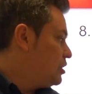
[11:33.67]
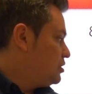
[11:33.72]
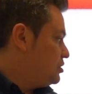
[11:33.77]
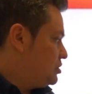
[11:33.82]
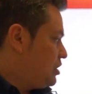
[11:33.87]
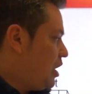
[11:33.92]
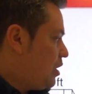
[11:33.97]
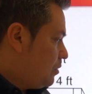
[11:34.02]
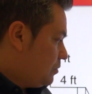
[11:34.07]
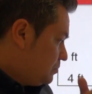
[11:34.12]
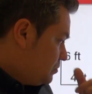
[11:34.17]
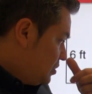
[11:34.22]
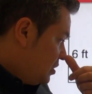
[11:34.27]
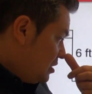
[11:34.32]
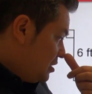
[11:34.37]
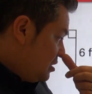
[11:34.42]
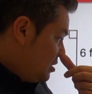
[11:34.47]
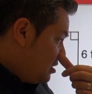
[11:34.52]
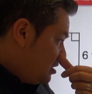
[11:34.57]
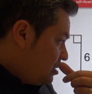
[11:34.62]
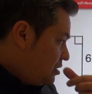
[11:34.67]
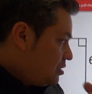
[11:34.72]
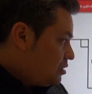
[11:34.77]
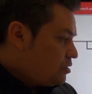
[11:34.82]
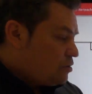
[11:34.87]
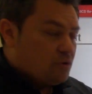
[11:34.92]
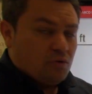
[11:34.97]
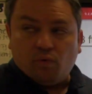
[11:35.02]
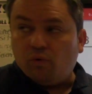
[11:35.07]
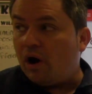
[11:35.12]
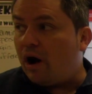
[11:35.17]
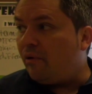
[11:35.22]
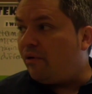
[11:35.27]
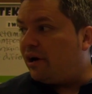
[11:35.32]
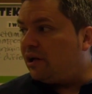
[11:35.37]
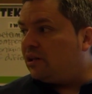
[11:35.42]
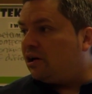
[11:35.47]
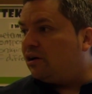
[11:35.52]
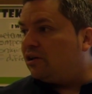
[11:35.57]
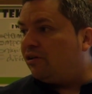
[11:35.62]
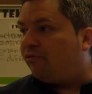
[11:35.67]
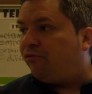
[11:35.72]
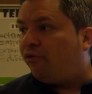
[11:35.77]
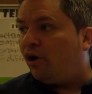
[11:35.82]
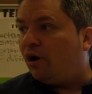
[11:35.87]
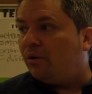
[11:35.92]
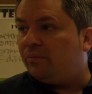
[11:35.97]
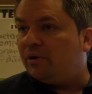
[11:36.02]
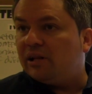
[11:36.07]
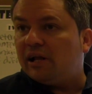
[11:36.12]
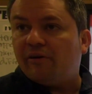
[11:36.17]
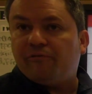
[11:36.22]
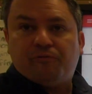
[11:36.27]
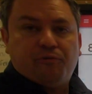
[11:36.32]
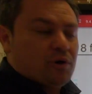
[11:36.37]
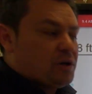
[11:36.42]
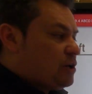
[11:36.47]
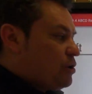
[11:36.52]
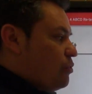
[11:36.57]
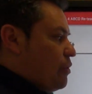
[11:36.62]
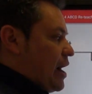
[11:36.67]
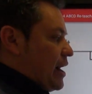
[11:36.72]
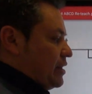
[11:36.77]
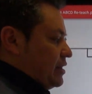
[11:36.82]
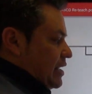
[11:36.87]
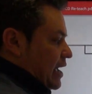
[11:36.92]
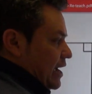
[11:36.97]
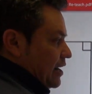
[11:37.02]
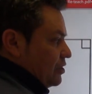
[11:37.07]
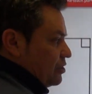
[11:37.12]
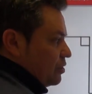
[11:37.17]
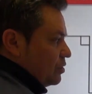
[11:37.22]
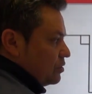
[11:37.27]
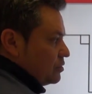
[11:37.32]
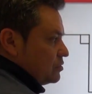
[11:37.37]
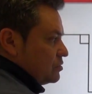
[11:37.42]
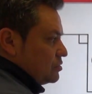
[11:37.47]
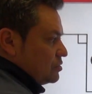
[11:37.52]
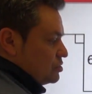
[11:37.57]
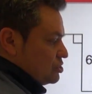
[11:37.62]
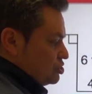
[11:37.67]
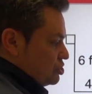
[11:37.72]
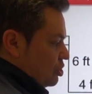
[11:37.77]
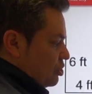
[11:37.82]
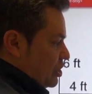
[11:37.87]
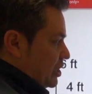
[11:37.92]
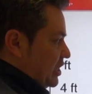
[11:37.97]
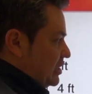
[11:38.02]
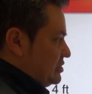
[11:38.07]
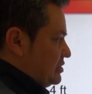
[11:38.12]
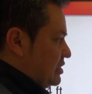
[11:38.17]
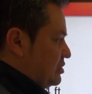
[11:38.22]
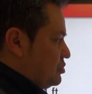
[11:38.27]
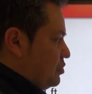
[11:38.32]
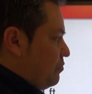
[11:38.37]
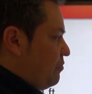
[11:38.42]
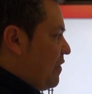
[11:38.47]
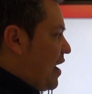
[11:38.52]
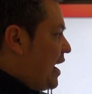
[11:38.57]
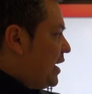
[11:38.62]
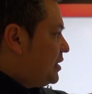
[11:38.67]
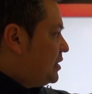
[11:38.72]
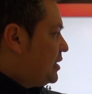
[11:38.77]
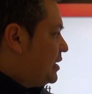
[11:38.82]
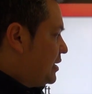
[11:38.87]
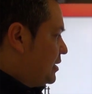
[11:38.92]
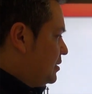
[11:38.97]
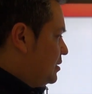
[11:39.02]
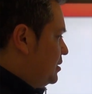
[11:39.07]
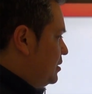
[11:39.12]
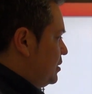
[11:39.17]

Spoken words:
So, we already know the formula for the rectangle, so easy to find it.